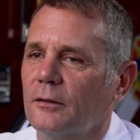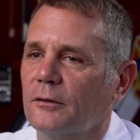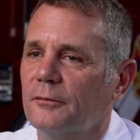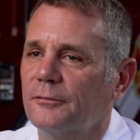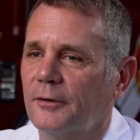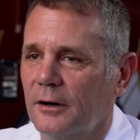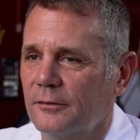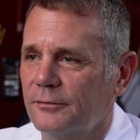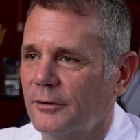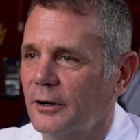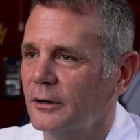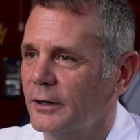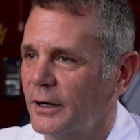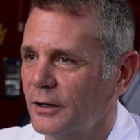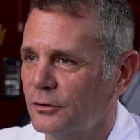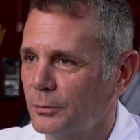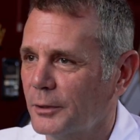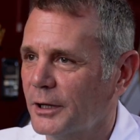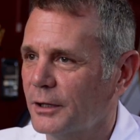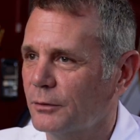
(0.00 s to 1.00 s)
The firefighter
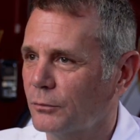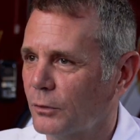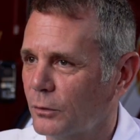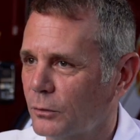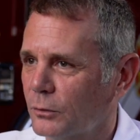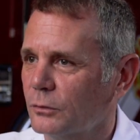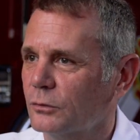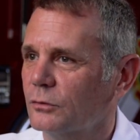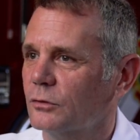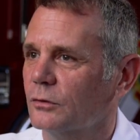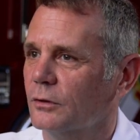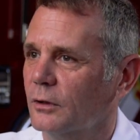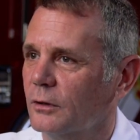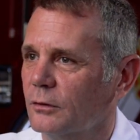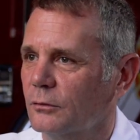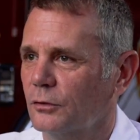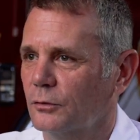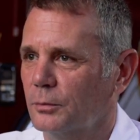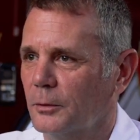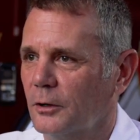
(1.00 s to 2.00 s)
has many roles
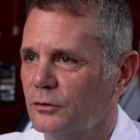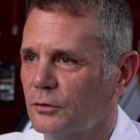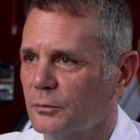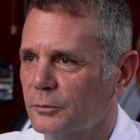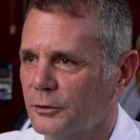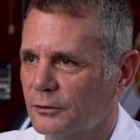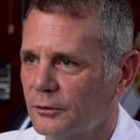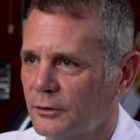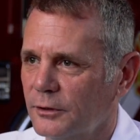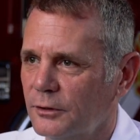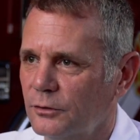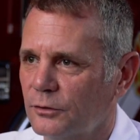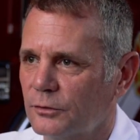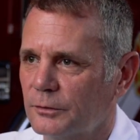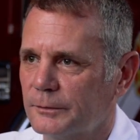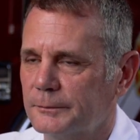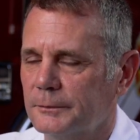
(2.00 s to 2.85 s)
and responsibilities.